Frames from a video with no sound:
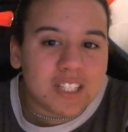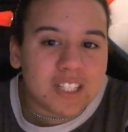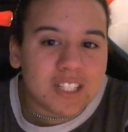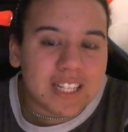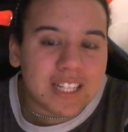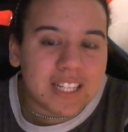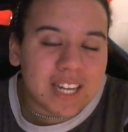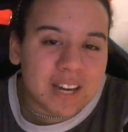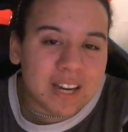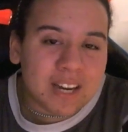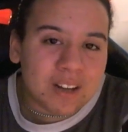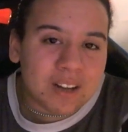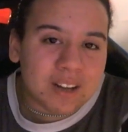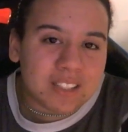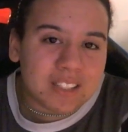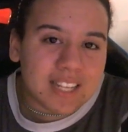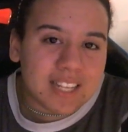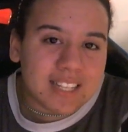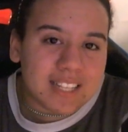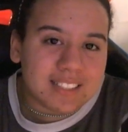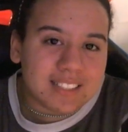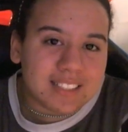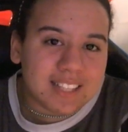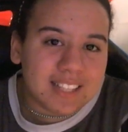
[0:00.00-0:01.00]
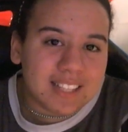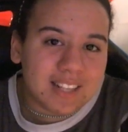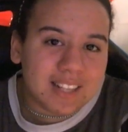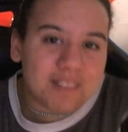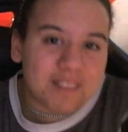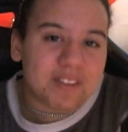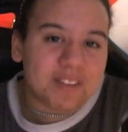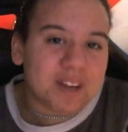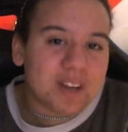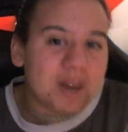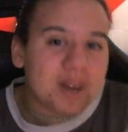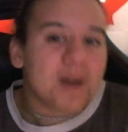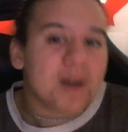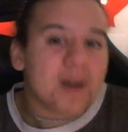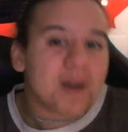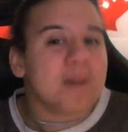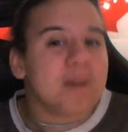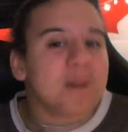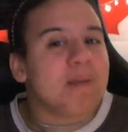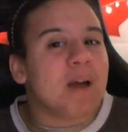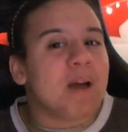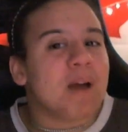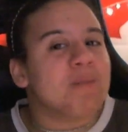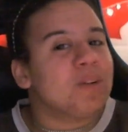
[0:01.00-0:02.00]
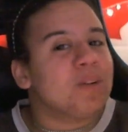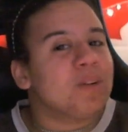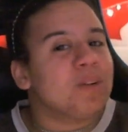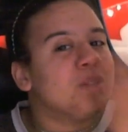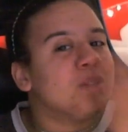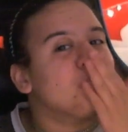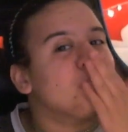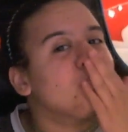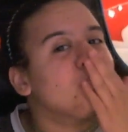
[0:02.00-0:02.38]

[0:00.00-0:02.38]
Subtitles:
TK all day. Stay lovely. Bye everyone.